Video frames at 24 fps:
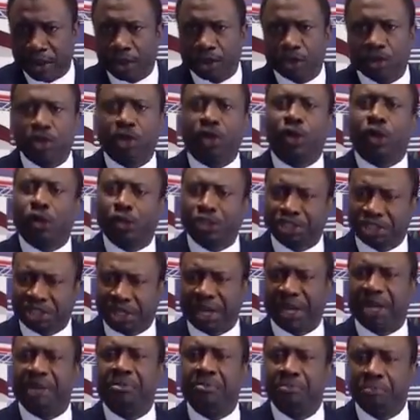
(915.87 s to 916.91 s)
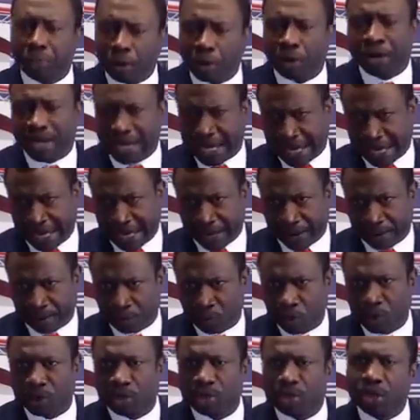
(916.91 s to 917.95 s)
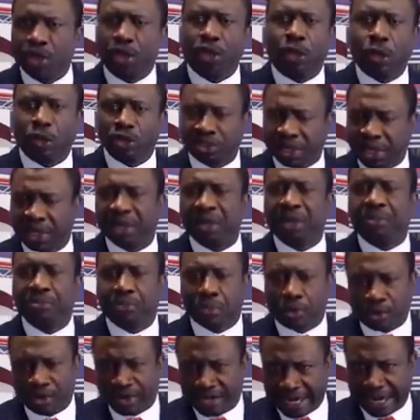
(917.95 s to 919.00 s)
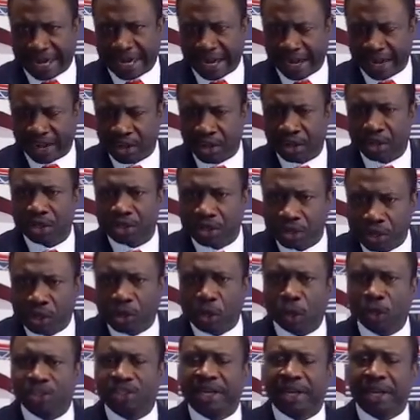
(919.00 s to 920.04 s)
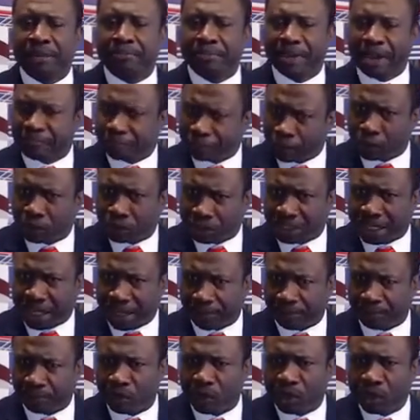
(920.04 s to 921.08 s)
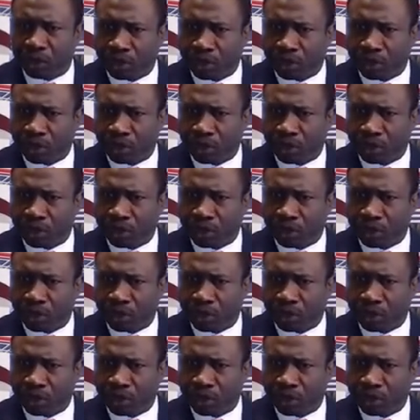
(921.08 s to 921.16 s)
those in Biya, those in Mbunda, those in Bafoussam,